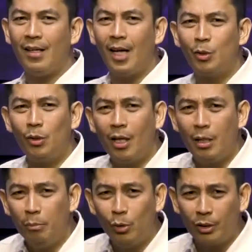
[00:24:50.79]
Na aton
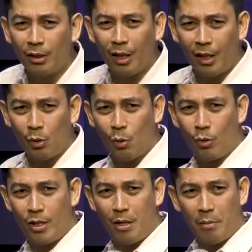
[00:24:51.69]
kalibutan niya
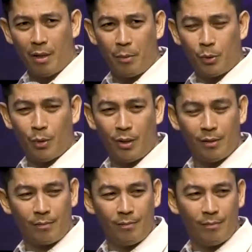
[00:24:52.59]
ginuokyan, mga
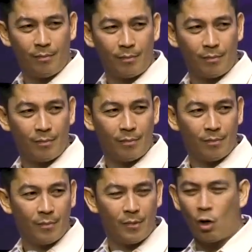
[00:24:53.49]
kabugtuan.
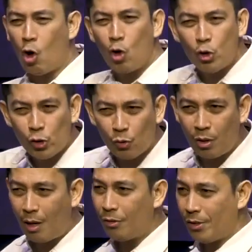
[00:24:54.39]
The
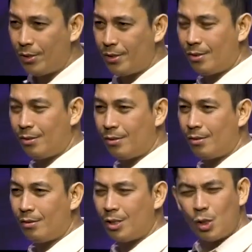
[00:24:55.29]
culture around
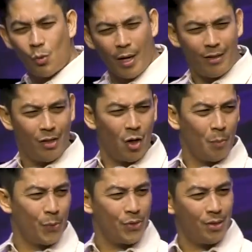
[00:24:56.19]
us is quite the
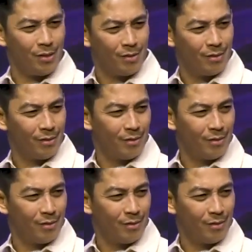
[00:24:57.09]
opposite.